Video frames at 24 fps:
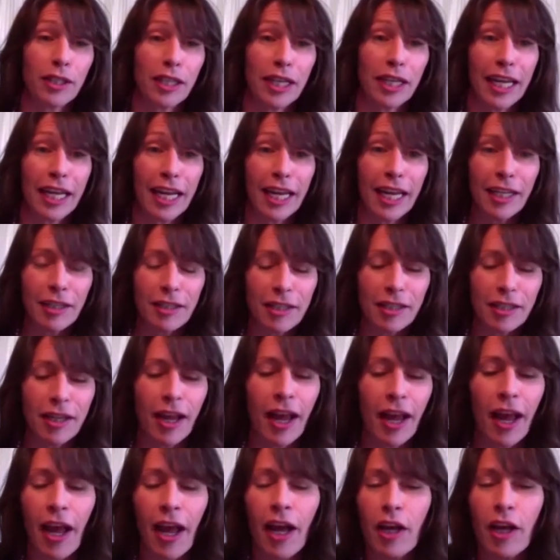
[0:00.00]
and kids.
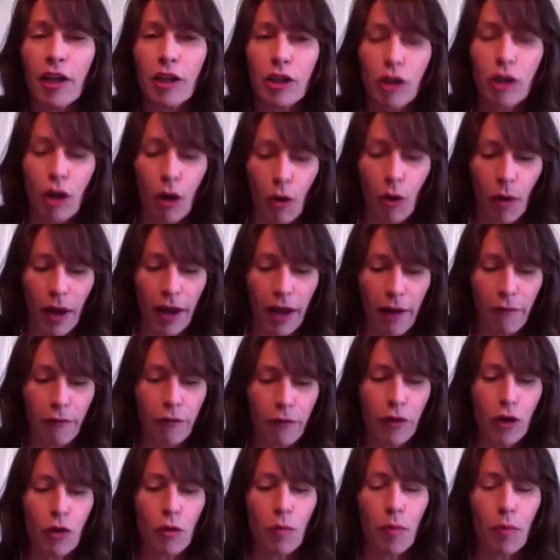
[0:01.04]
So if
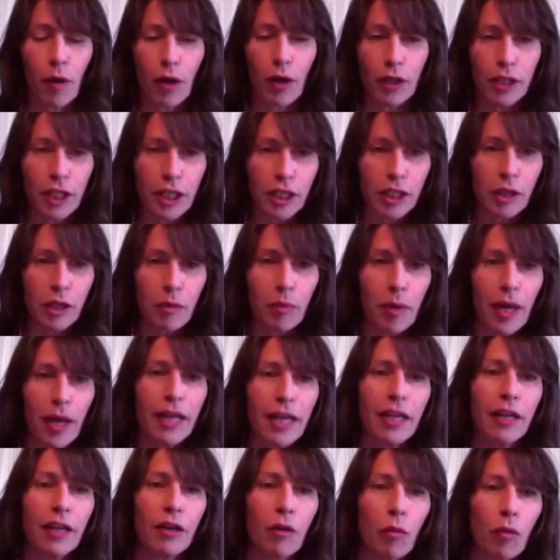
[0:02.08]
you
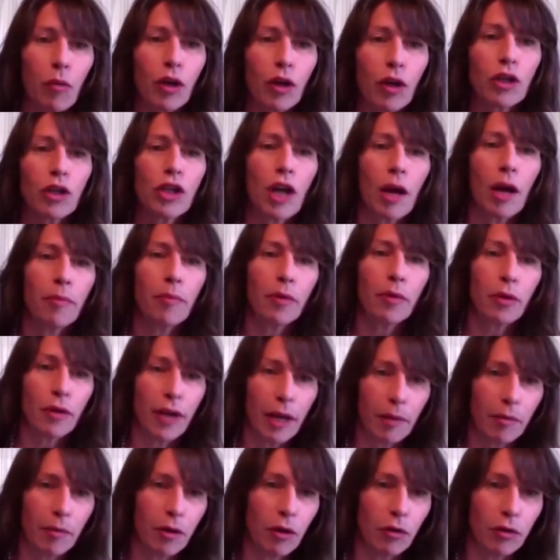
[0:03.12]
participate in a workshop, your
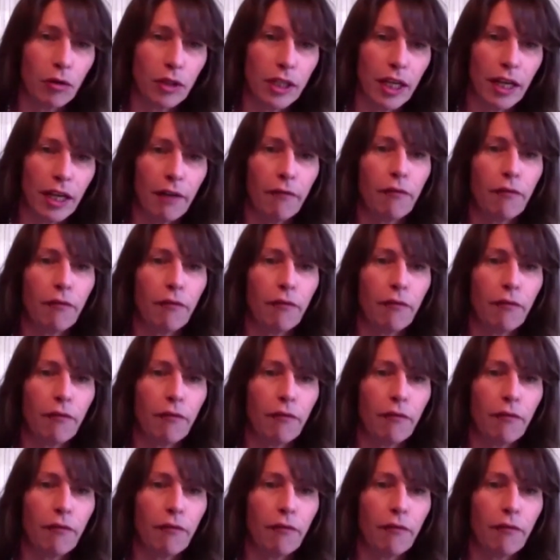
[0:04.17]
name goes in.